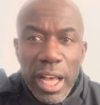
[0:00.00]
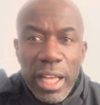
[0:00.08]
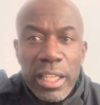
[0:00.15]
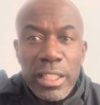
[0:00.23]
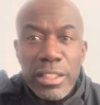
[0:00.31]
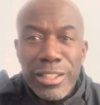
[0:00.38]

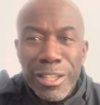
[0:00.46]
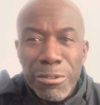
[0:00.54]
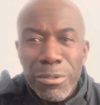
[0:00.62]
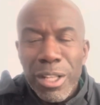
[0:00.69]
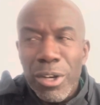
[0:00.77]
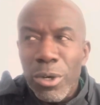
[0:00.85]
and I
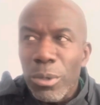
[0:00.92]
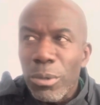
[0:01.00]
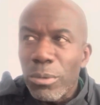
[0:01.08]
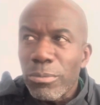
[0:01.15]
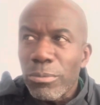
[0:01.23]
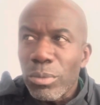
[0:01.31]
don't
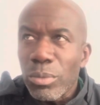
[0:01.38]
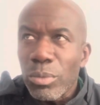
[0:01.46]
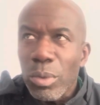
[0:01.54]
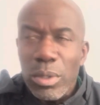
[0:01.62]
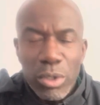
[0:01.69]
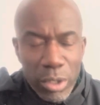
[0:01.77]
know,
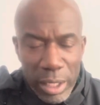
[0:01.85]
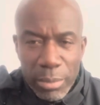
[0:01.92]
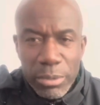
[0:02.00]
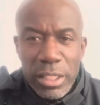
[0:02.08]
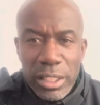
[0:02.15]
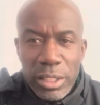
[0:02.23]
all right,
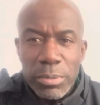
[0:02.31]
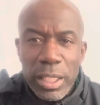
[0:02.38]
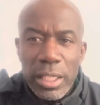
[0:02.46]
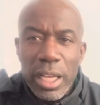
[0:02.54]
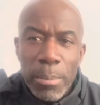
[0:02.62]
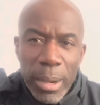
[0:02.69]
I'm gonna
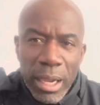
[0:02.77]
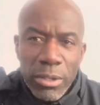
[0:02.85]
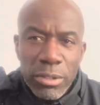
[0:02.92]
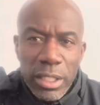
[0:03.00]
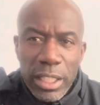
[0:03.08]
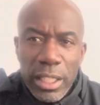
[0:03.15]
explain.
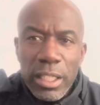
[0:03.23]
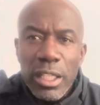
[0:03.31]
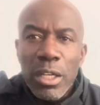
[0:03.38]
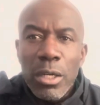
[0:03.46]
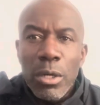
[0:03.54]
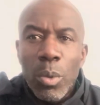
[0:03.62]
Apparently,
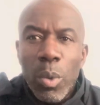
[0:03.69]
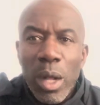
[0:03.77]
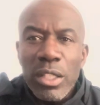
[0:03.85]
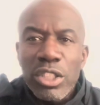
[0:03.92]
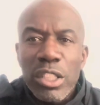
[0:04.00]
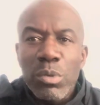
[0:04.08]

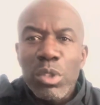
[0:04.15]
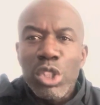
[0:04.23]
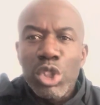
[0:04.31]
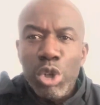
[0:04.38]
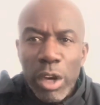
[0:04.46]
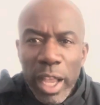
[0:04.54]
while she was
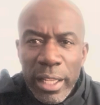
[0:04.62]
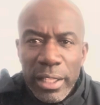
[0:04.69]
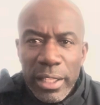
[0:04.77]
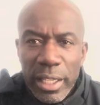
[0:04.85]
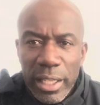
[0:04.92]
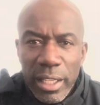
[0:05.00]

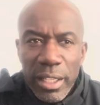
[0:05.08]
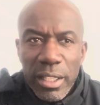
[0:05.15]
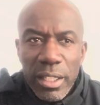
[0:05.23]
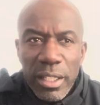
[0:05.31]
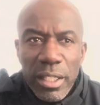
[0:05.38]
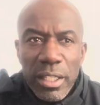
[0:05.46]
training,
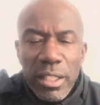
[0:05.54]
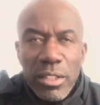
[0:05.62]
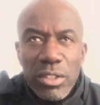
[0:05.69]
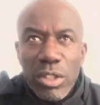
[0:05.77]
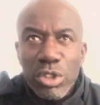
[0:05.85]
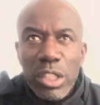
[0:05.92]

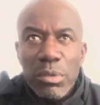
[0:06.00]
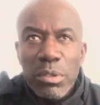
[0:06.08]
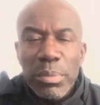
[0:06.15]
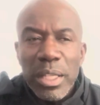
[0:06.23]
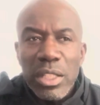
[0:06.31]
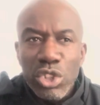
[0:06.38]
so she was
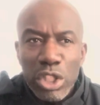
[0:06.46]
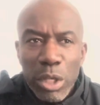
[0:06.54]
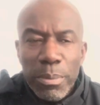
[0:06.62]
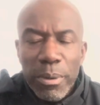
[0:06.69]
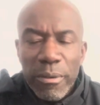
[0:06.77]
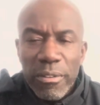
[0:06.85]
being
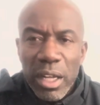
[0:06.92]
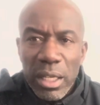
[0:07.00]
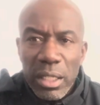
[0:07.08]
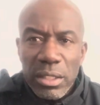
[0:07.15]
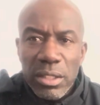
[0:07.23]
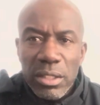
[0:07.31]

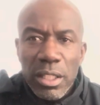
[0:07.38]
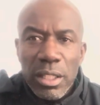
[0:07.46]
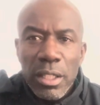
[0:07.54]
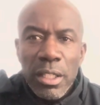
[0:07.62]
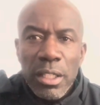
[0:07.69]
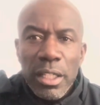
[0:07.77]
supervised
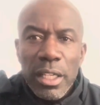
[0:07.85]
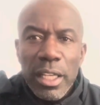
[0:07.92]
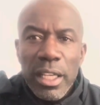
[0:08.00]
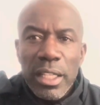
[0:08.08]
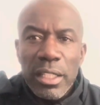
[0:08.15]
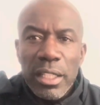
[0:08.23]

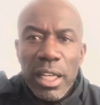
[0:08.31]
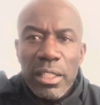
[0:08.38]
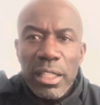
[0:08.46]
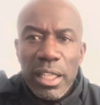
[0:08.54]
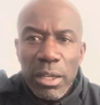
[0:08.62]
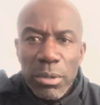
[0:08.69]
in a
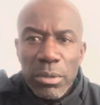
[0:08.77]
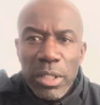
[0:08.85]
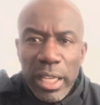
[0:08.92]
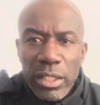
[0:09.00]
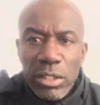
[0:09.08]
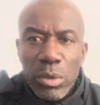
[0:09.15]

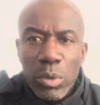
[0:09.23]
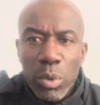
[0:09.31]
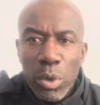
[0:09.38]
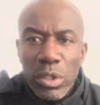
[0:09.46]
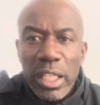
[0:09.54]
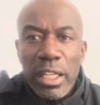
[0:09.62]
neonatal
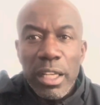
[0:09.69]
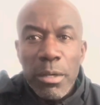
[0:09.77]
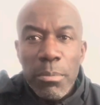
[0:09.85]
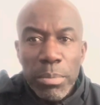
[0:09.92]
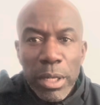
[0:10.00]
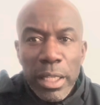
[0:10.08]
ward in a
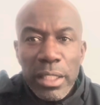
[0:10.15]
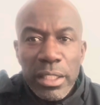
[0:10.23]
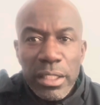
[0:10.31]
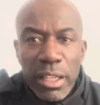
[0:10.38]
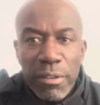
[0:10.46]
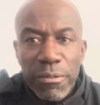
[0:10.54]
completely
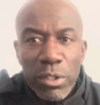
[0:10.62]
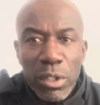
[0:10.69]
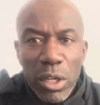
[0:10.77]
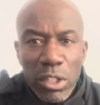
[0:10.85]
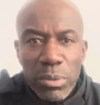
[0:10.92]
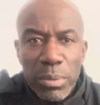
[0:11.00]
different
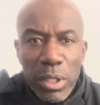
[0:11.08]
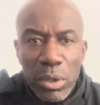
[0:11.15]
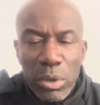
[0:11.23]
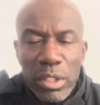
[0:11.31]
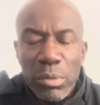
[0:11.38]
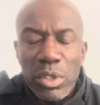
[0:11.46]

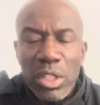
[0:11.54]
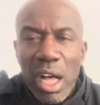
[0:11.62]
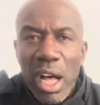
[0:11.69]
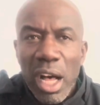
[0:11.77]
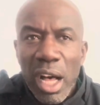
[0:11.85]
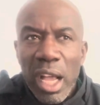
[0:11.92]
hospital, there was a
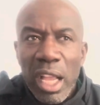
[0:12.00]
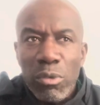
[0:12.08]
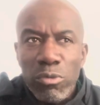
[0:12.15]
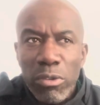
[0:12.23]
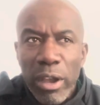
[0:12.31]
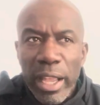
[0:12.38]
high
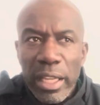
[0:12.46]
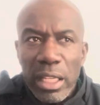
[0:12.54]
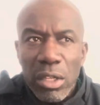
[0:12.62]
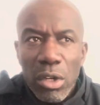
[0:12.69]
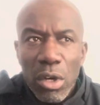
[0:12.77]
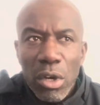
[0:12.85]

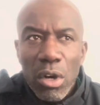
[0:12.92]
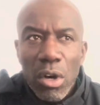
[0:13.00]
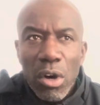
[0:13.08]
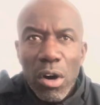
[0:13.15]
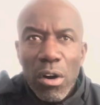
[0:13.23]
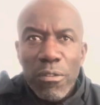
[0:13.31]
rate
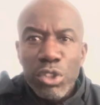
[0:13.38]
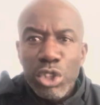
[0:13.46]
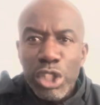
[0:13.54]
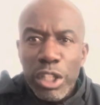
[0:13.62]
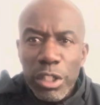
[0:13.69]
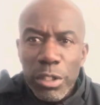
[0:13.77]
of
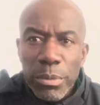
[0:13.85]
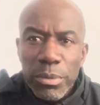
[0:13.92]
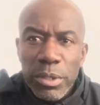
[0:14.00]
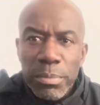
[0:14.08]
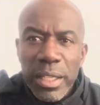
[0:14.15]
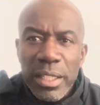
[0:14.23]

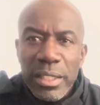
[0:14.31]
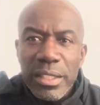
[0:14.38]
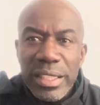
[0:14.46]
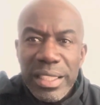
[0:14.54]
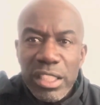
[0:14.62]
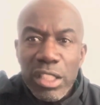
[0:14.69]
tubes being
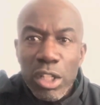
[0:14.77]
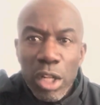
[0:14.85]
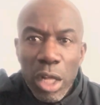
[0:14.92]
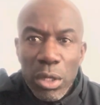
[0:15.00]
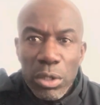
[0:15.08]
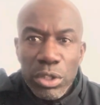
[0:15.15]

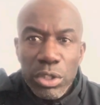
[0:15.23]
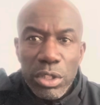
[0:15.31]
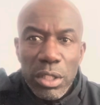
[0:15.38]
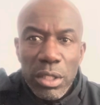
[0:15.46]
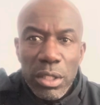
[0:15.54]
dislodged